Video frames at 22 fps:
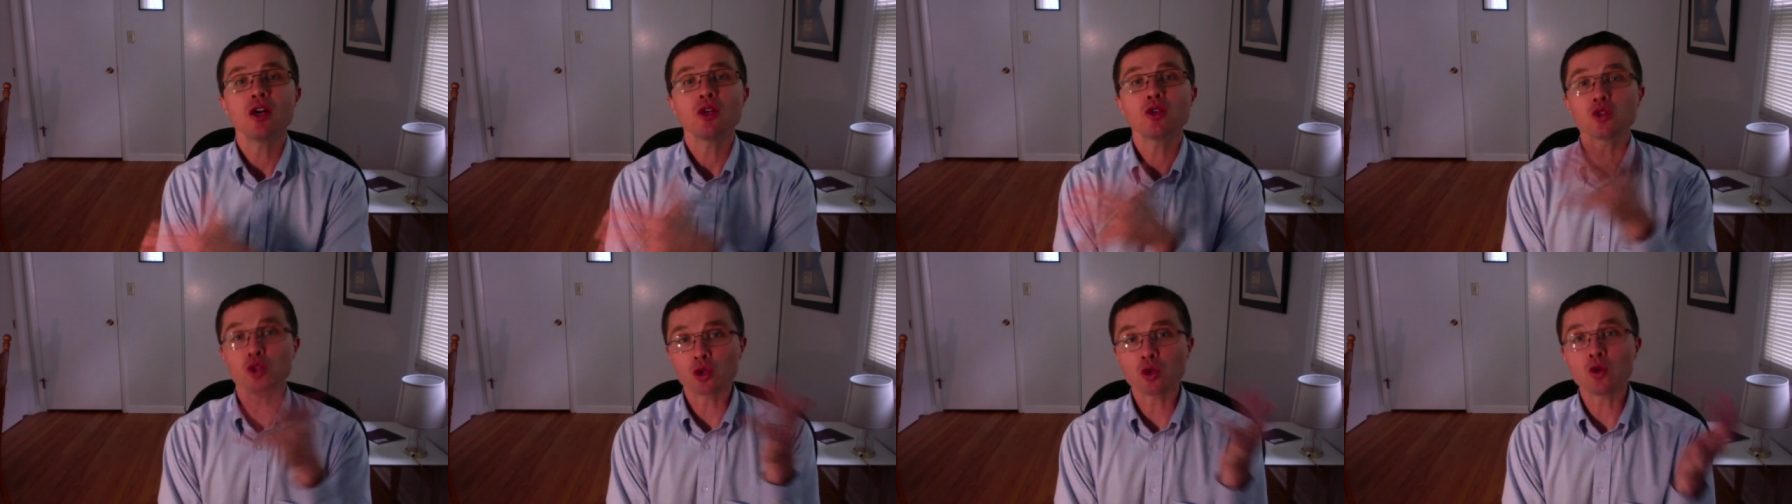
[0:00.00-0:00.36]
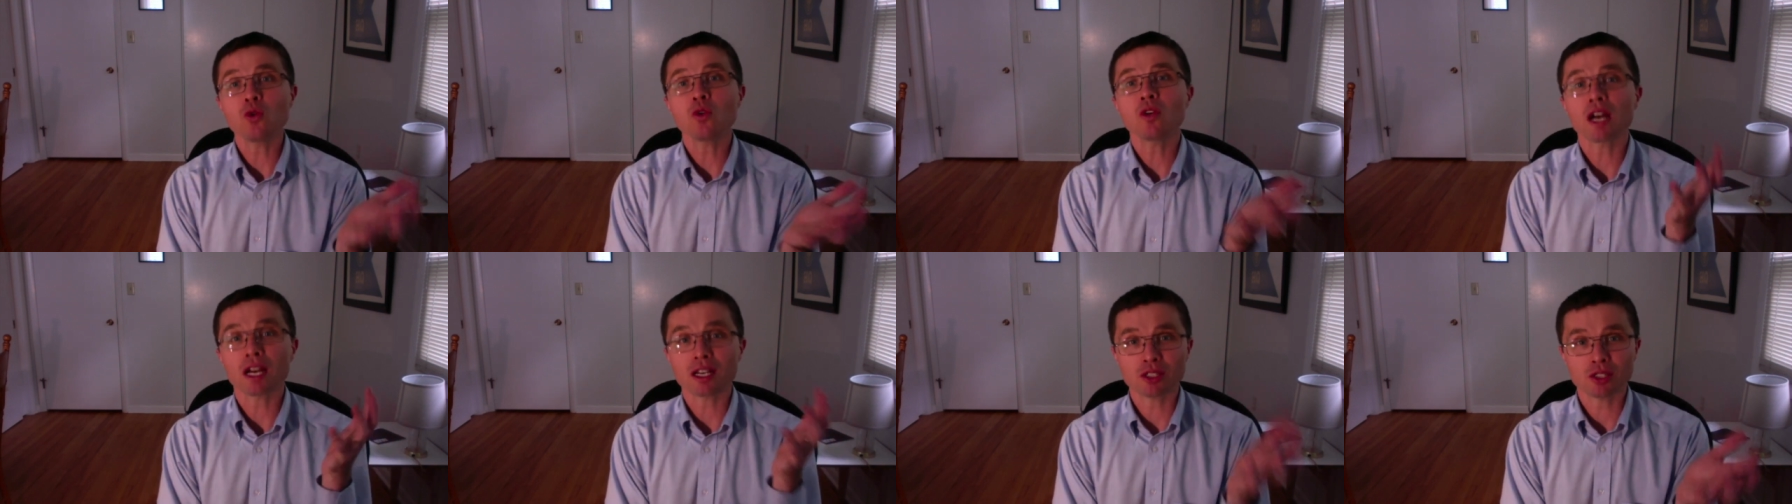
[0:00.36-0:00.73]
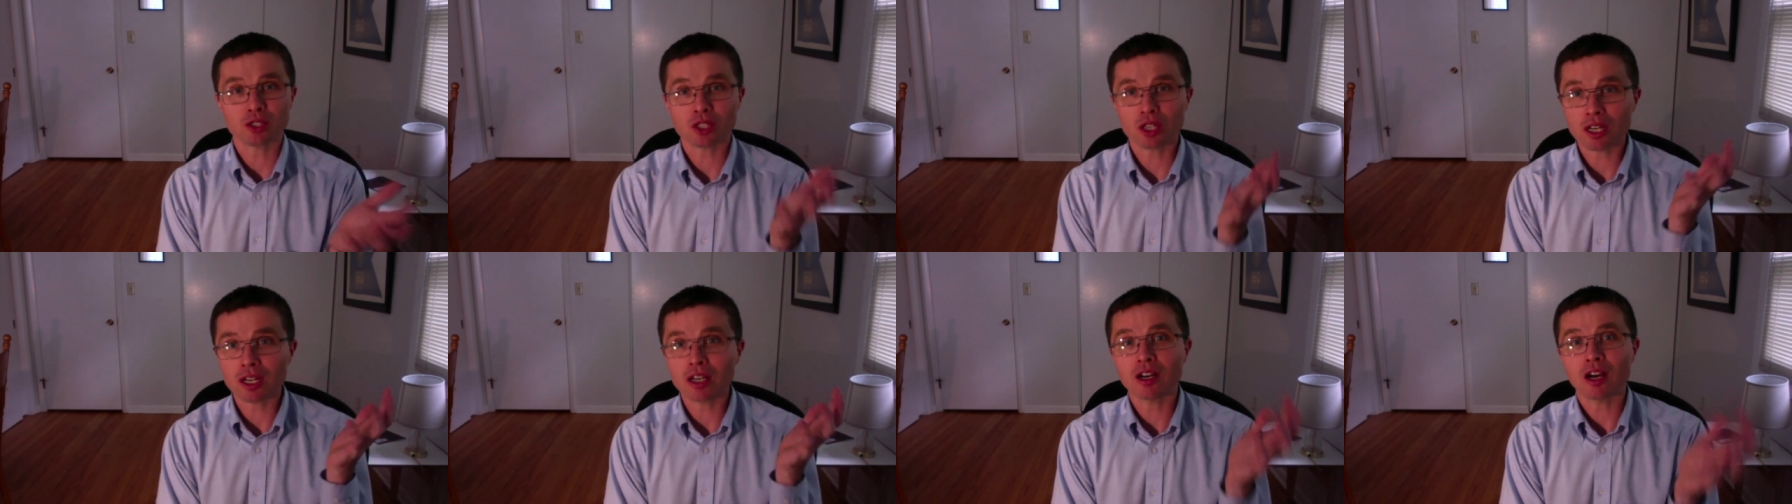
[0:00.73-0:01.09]
to
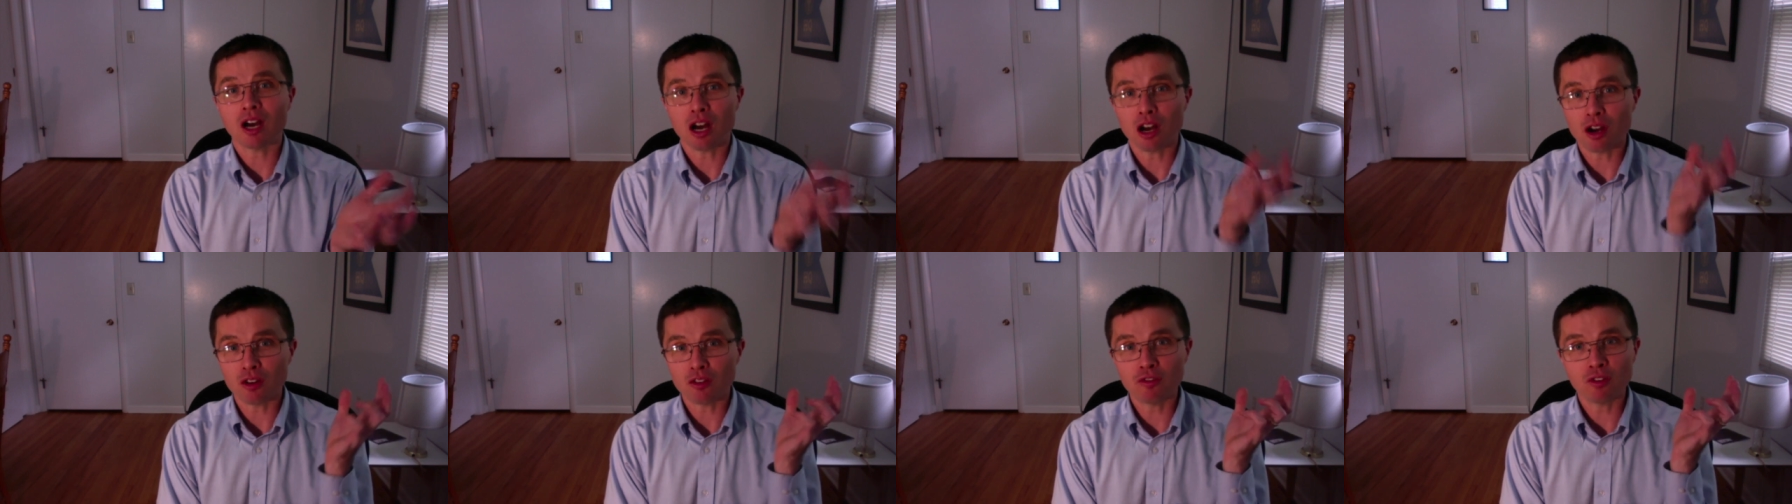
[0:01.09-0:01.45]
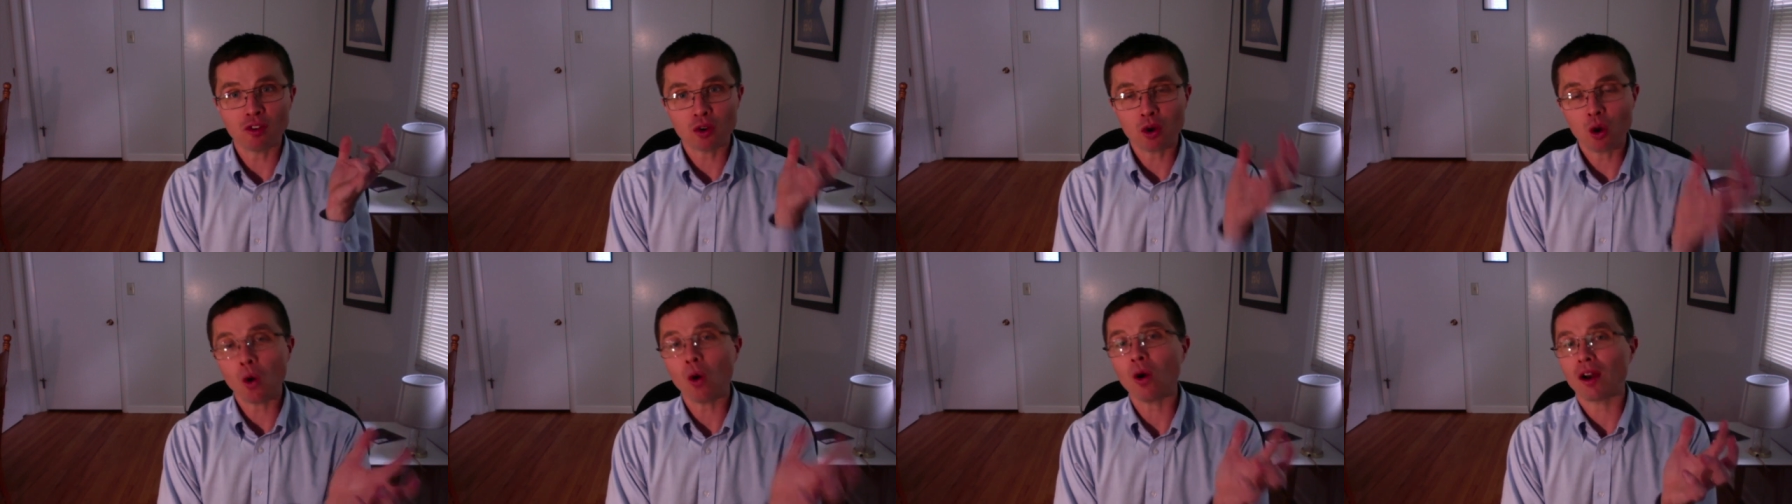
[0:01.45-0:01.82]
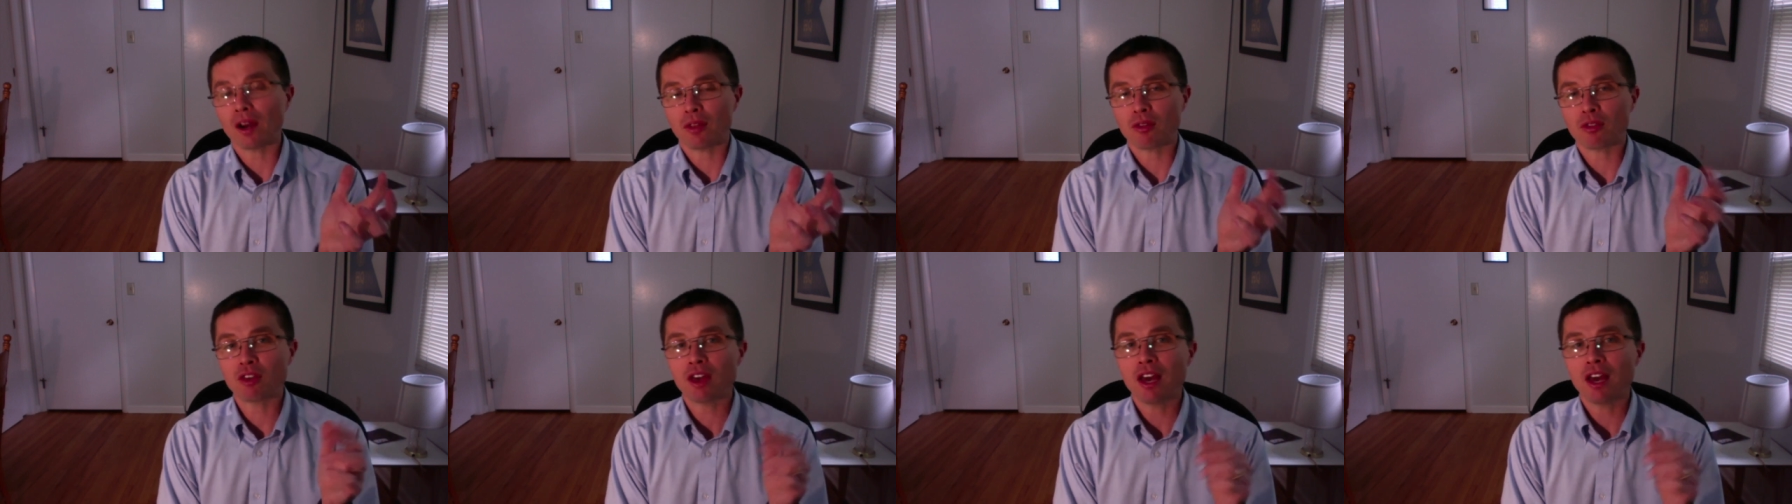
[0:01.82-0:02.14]
Nicaea of Corinth.